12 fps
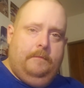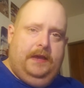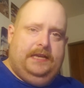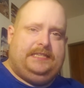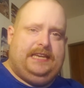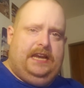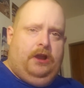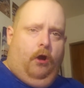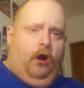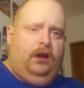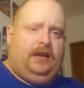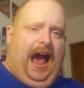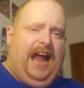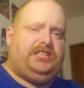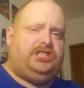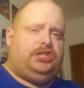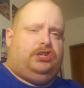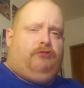Yeah, Seton Hall got
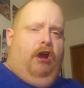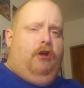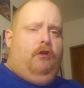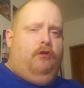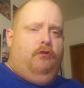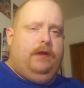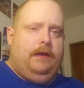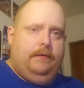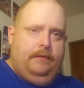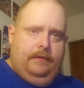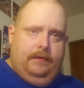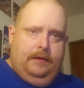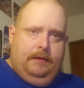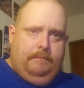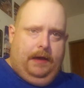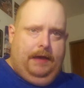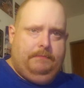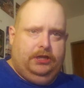screwed
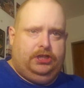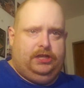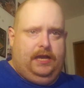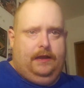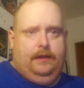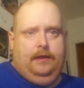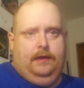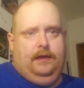by Michigan.